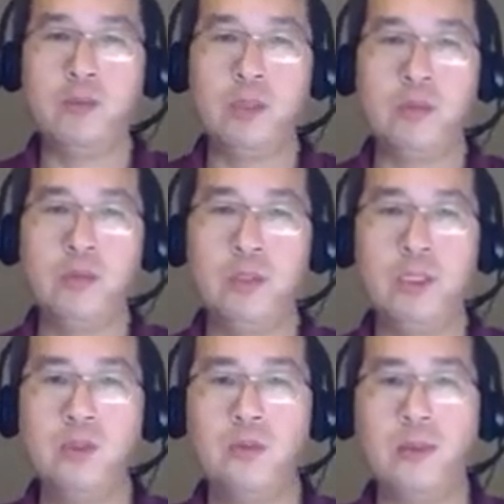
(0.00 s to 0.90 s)
they can
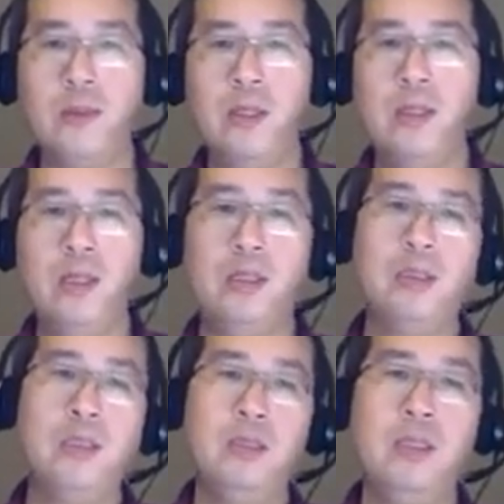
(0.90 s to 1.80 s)
help you to buy
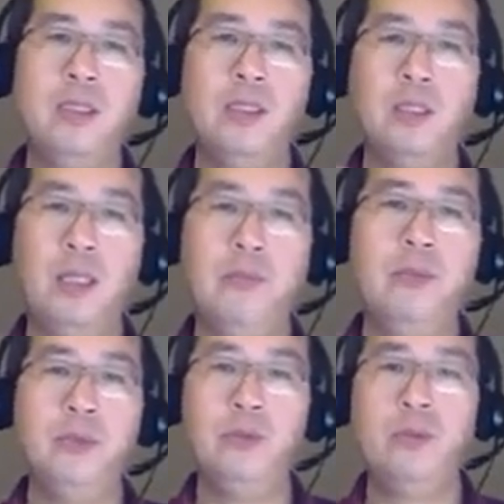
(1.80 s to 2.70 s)
stocks.
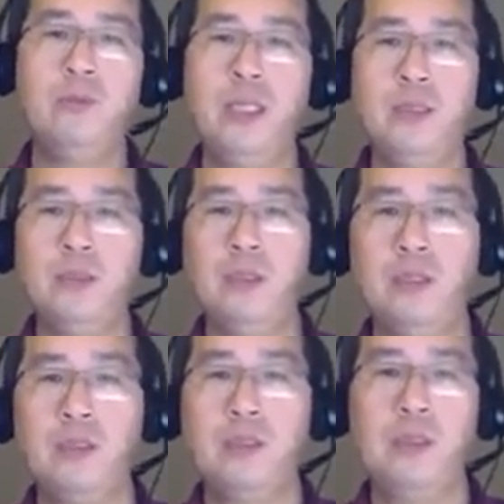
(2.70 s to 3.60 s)
You cannot buy
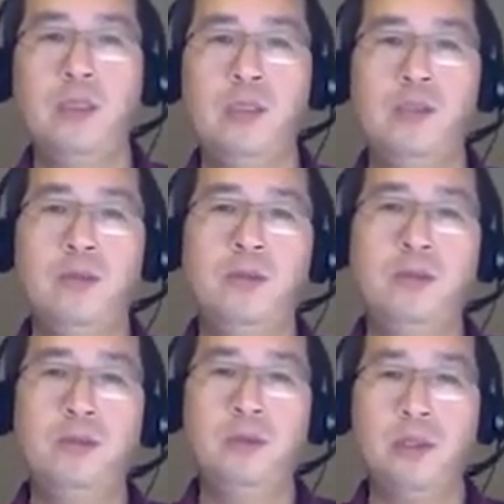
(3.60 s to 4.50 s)
stocks directly
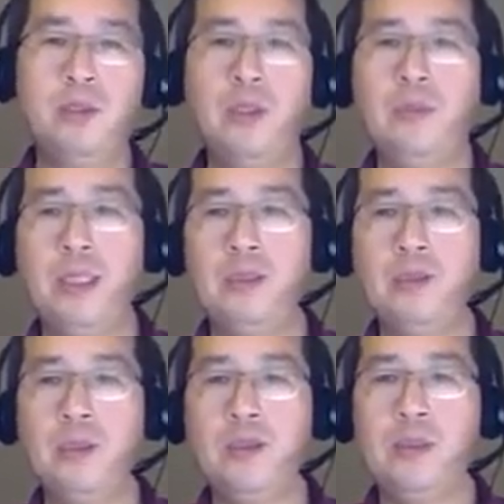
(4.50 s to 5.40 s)
by you, so you
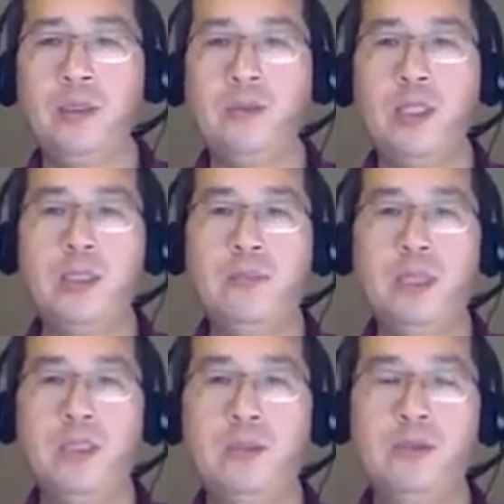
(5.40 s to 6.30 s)
have to
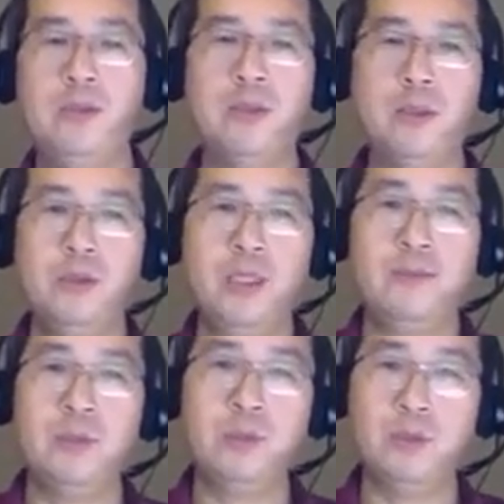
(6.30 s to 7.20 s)
utilize their
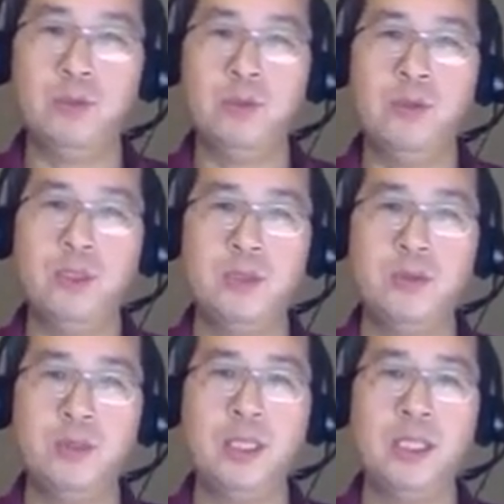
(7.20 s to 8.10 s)
service.
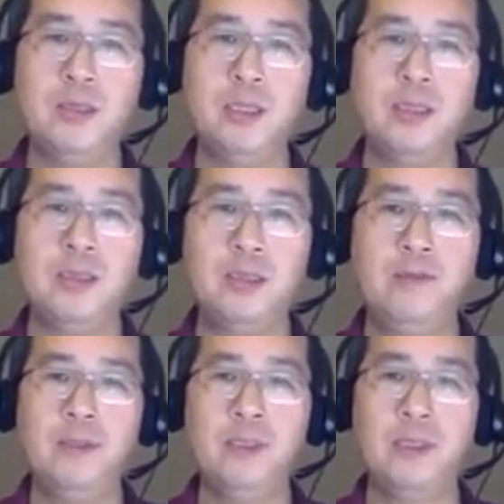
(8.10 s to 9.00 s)
So the
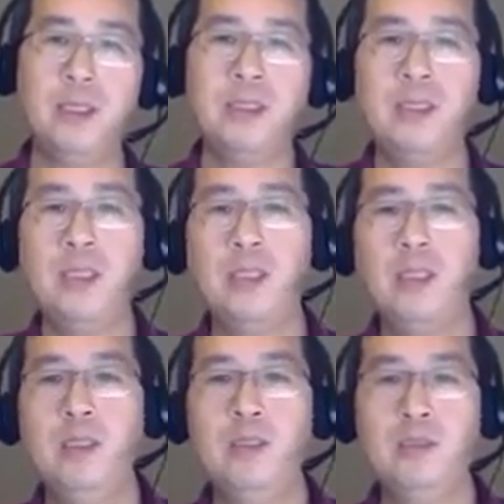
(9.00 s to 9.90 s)

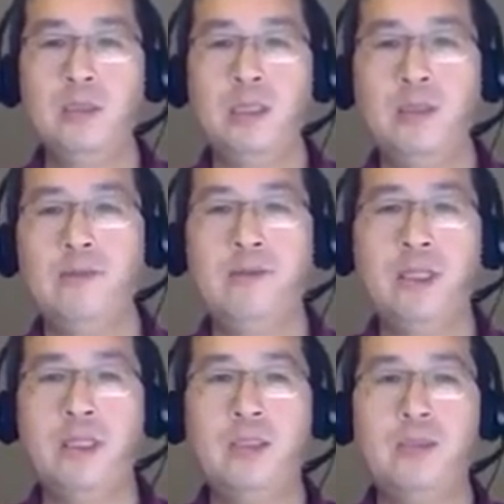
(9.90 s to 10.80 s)
financial companies,
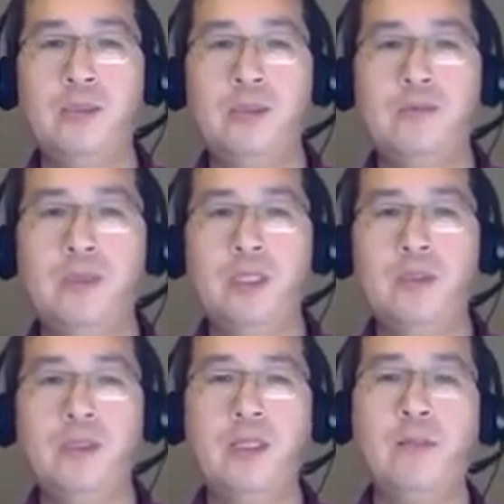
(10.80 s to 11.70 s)
they will prefer
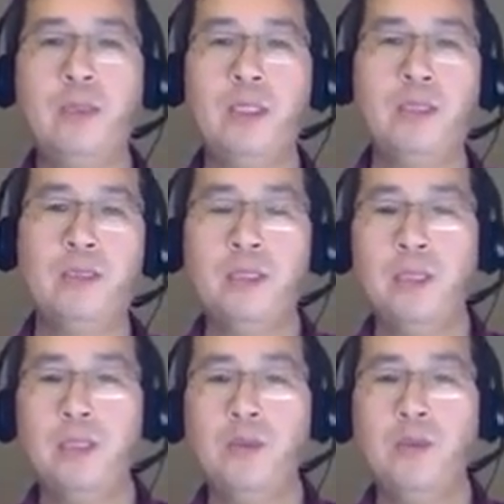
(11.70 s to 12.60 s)
such
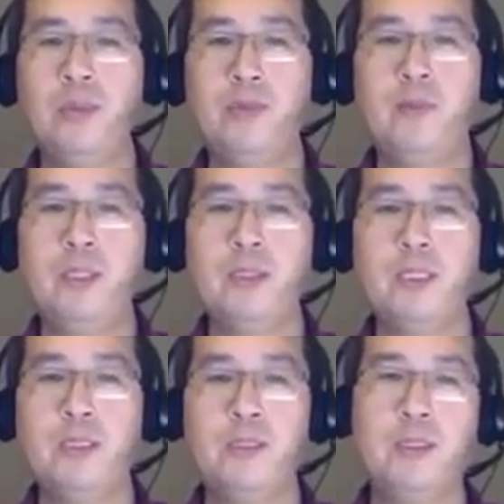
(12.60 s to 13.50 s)
services to
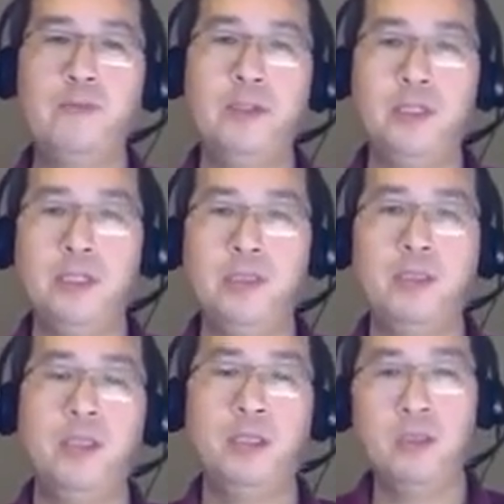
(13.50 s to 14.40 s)

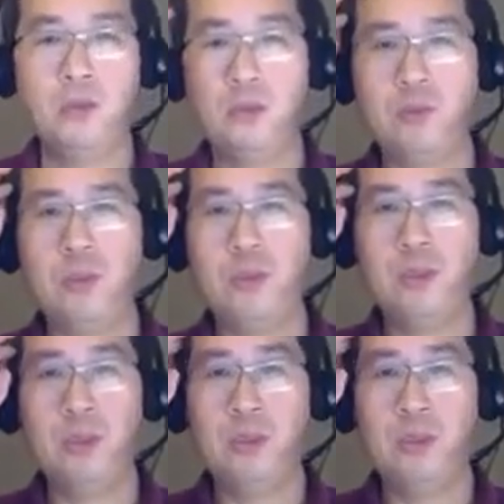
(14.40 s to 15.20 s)
represent you to